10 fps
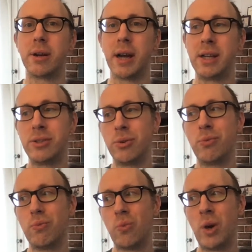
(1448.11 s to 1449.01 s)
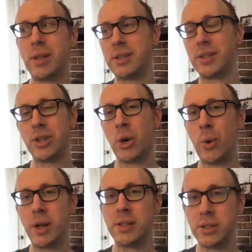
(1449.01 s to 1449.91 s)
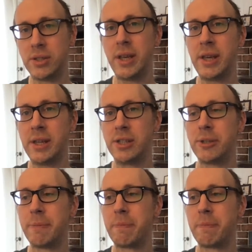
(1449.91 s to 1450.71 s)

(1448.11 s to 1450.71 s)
I don't want to go onto stage